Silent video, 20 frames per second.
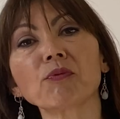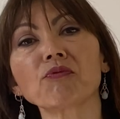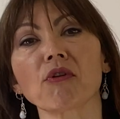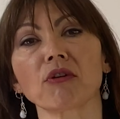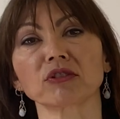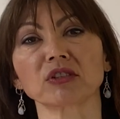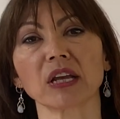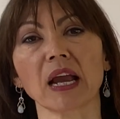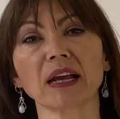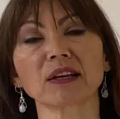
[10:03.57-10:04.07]

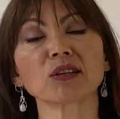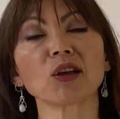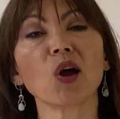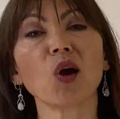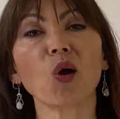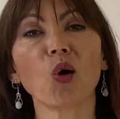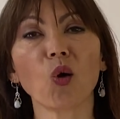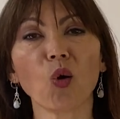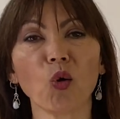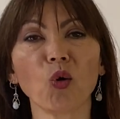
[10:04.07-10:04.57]
project
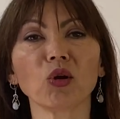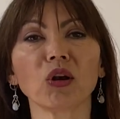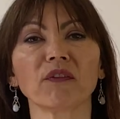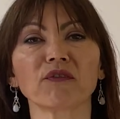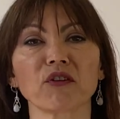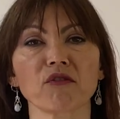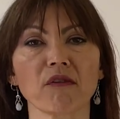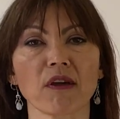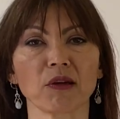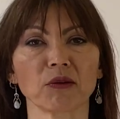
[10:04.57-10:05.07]
all of
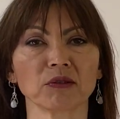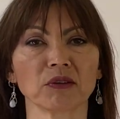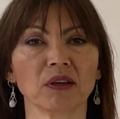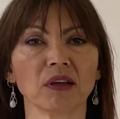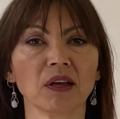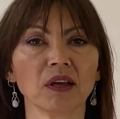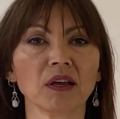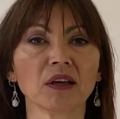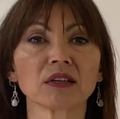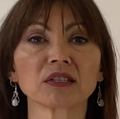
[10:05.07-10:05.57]
your own.
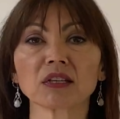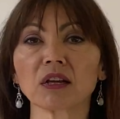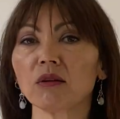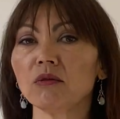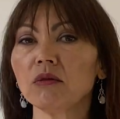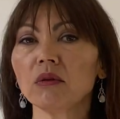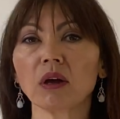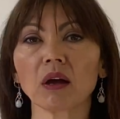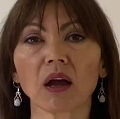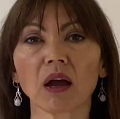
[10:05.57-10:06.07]

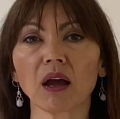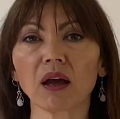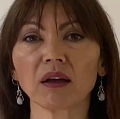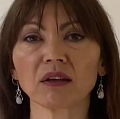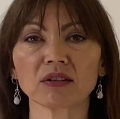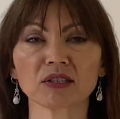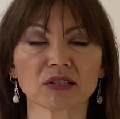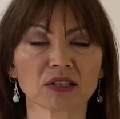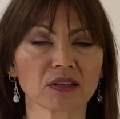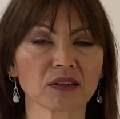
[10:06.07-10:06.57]
So
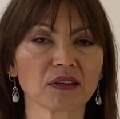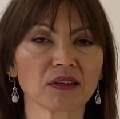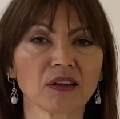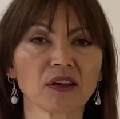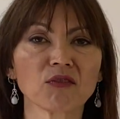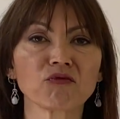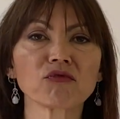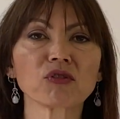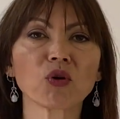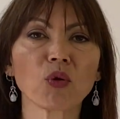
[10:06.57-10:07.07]
ask,
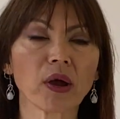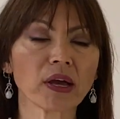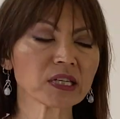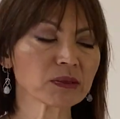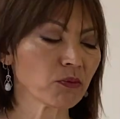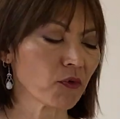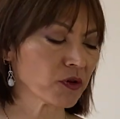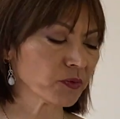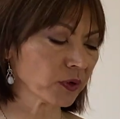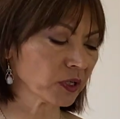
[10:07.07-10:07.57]
request
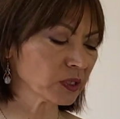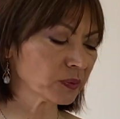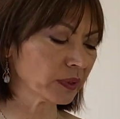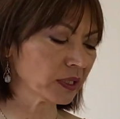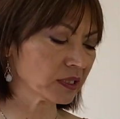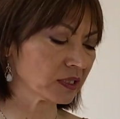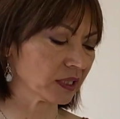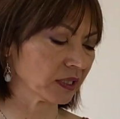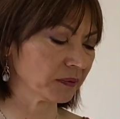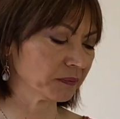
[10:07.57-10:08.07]
more
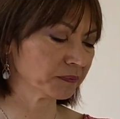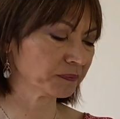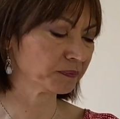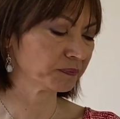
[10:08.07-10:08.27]
responsibility.